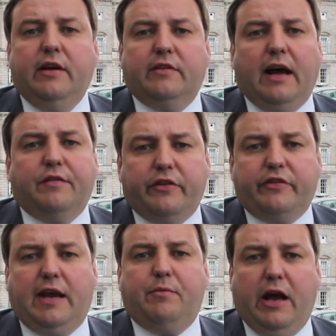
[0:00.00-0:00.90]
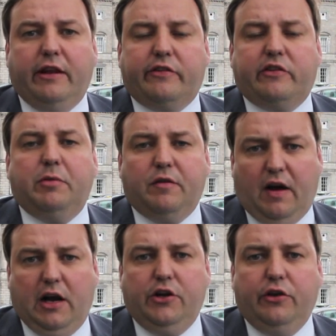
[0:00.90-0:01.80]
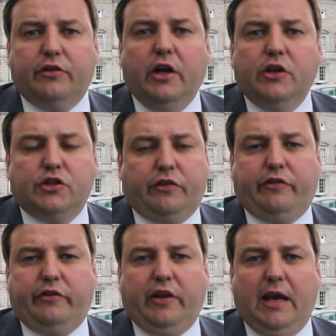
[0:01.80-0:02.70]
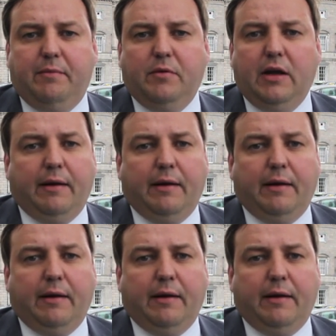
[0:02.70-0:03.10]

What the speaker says: to have the same rights, to be valued just the same.